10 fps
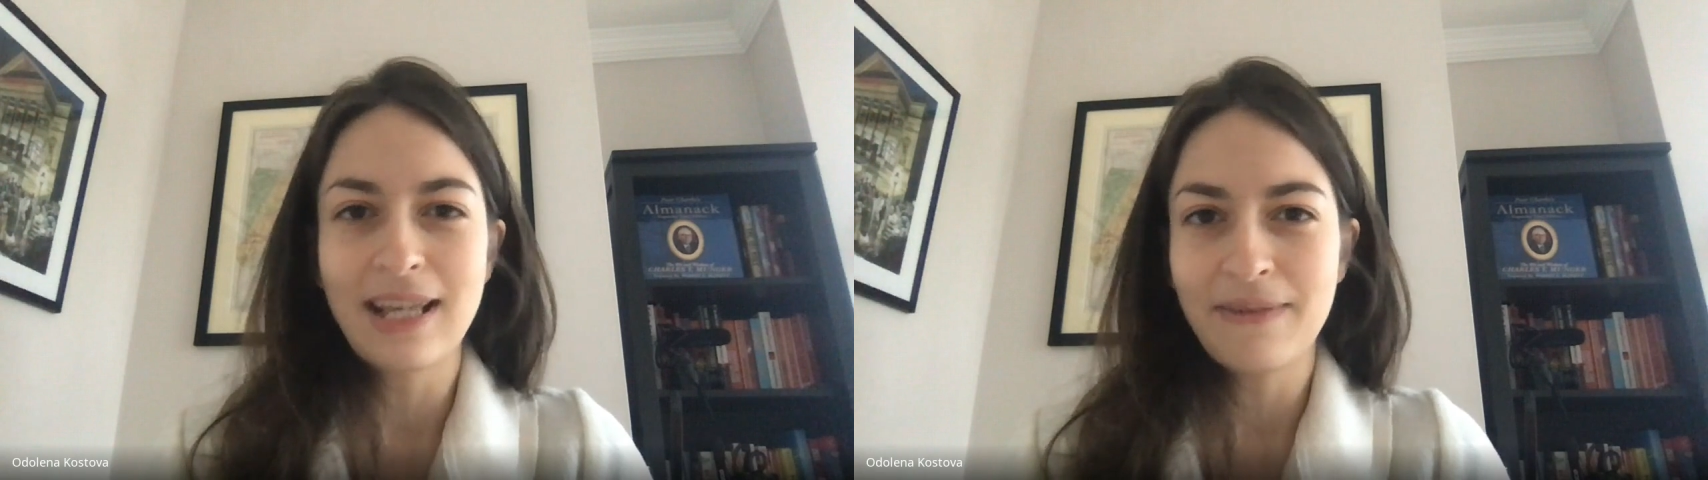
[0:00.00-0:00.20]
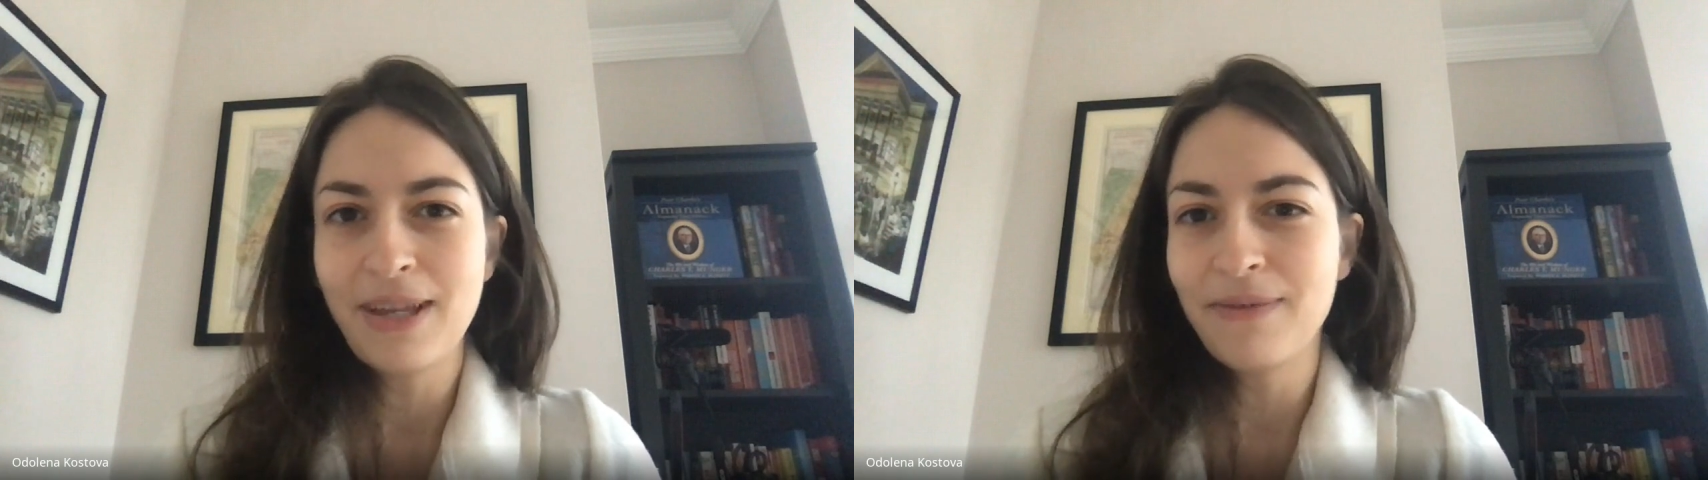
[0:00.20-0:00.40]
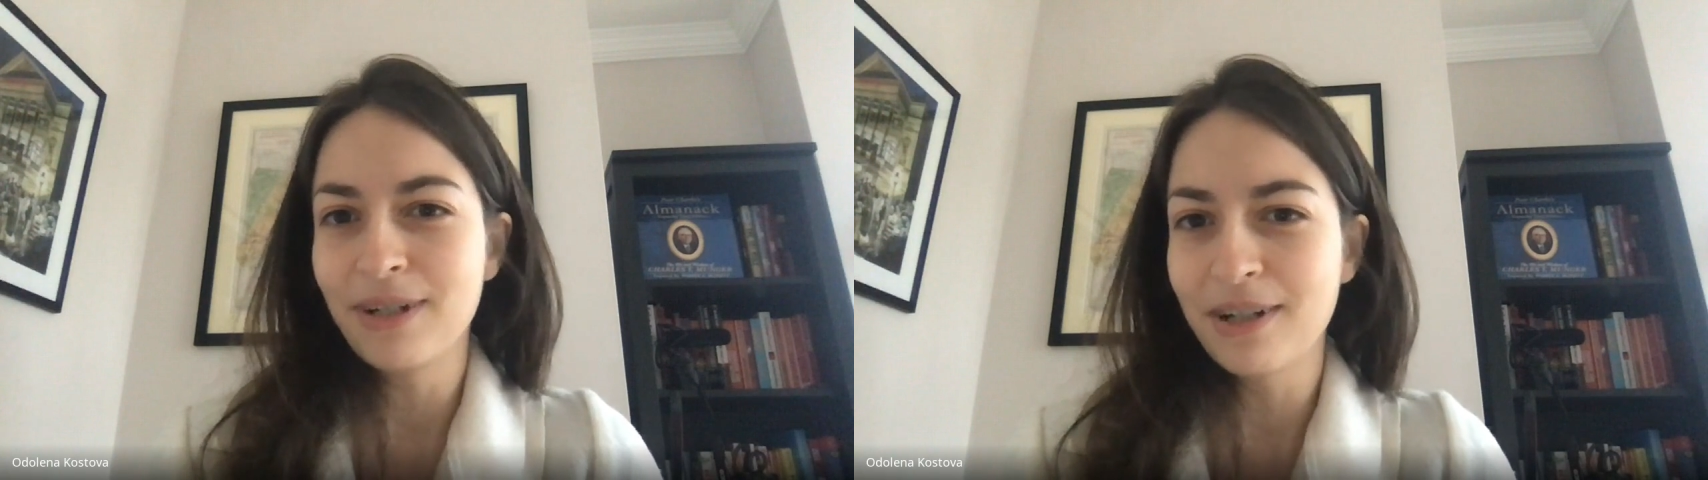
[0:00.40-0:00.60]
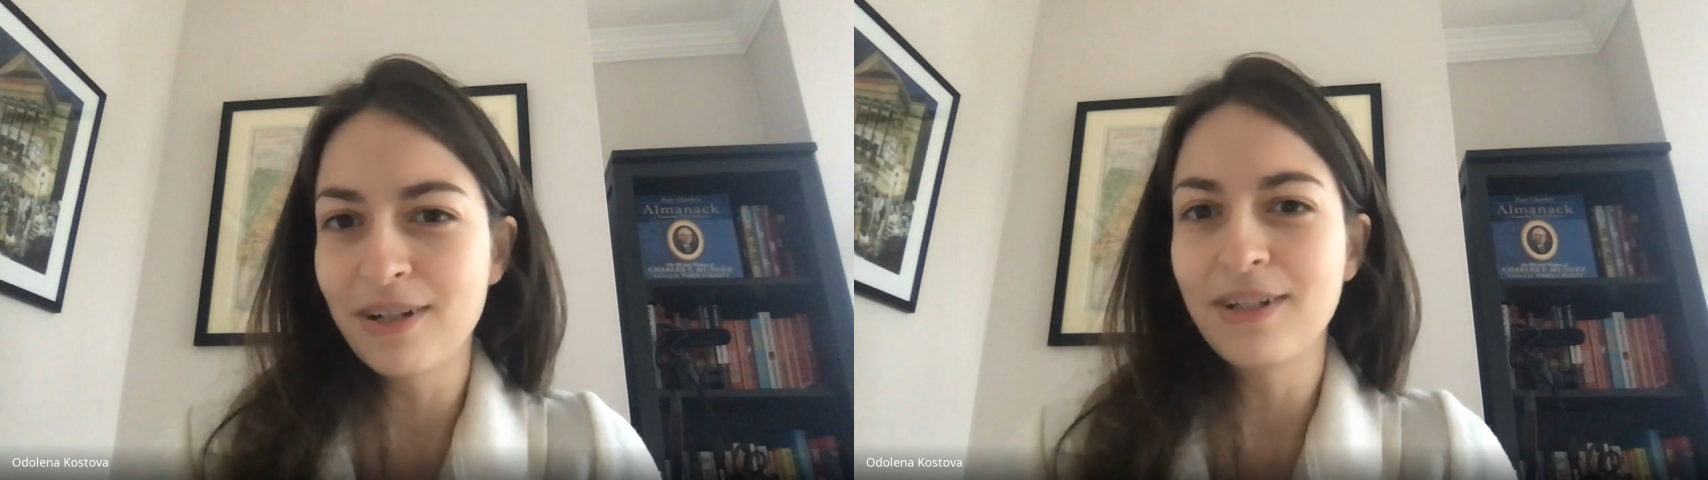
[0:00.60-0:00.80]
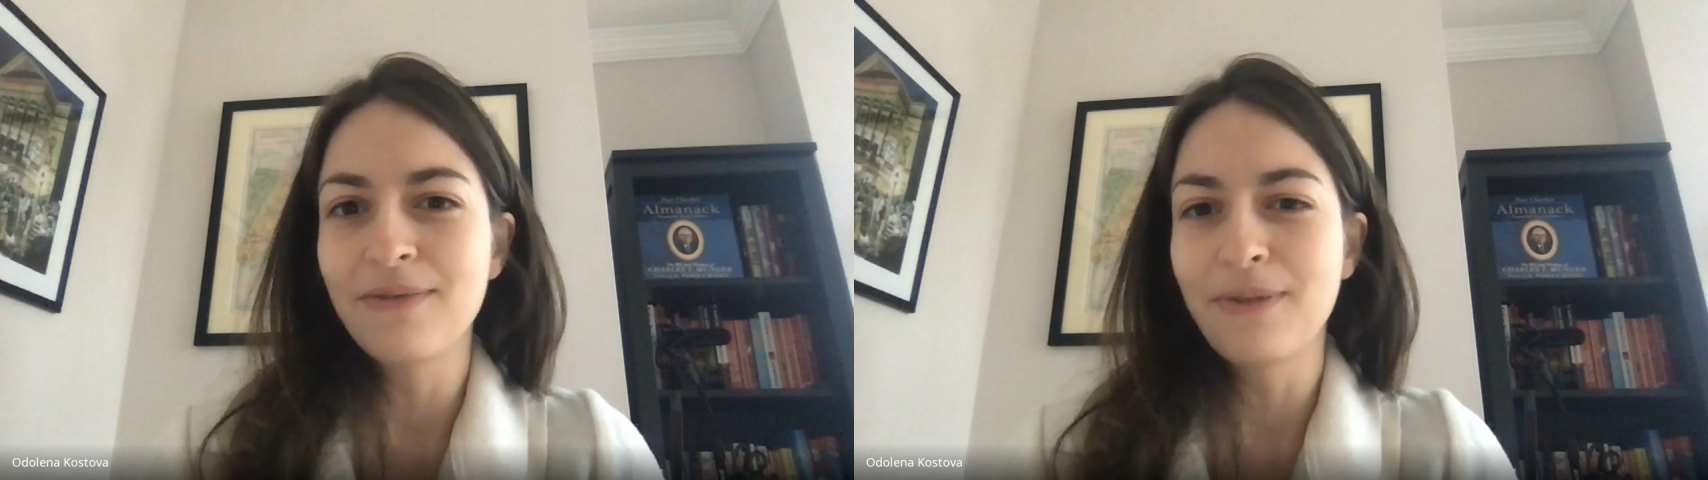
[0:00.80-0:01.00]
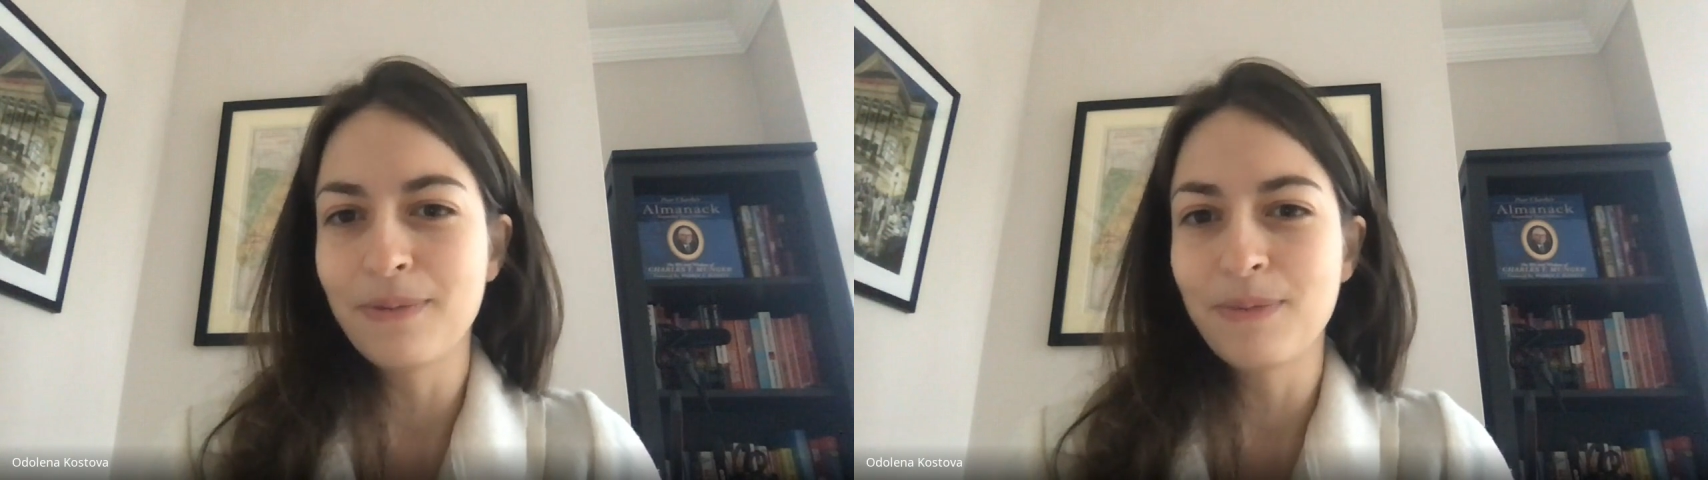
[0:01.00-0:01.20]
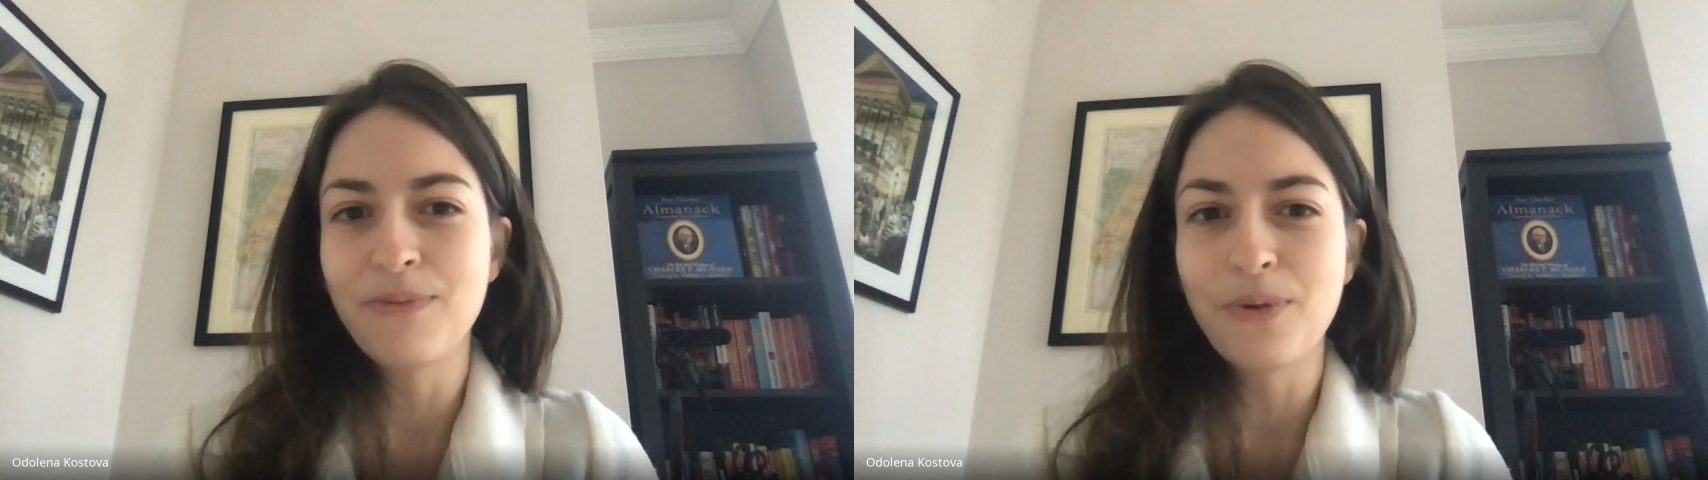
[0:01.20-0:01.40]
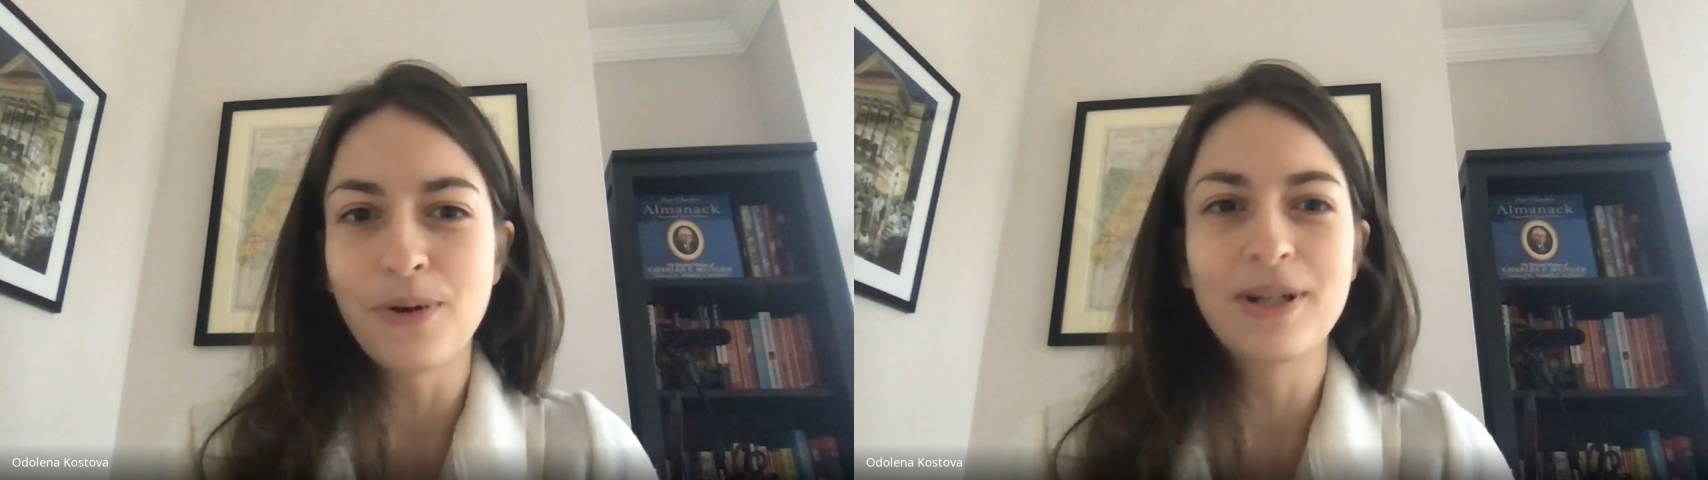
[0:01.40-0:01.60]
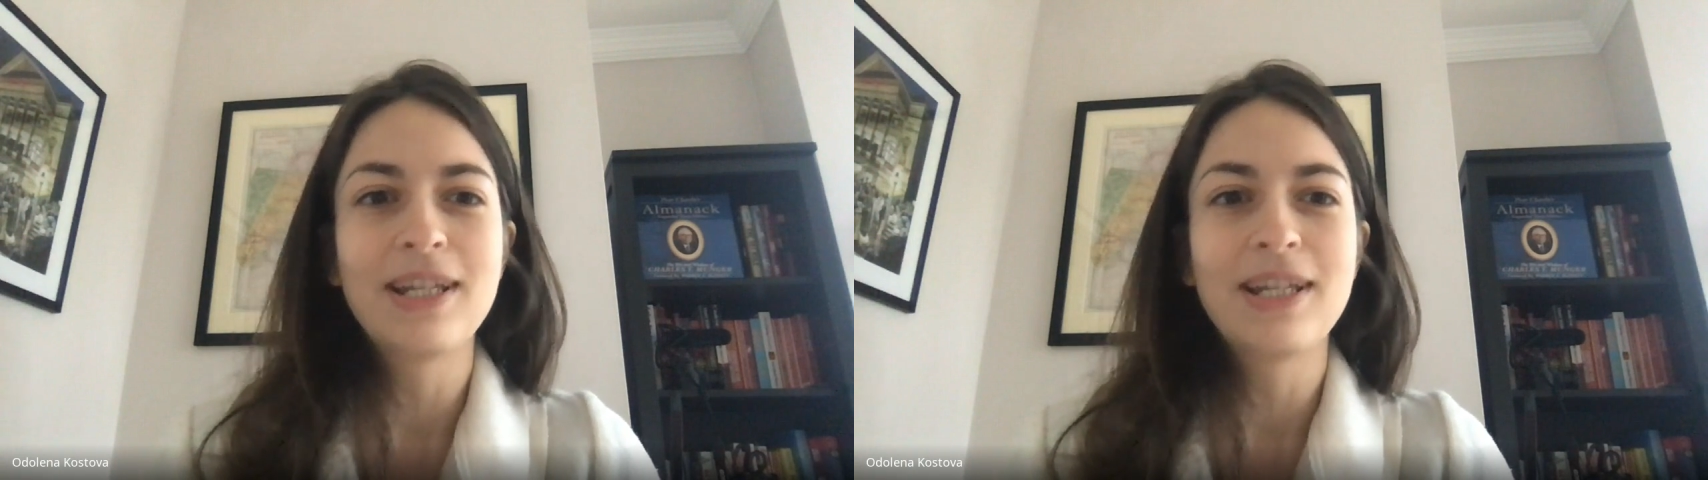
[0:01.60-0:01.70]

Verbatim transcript: have never heard of before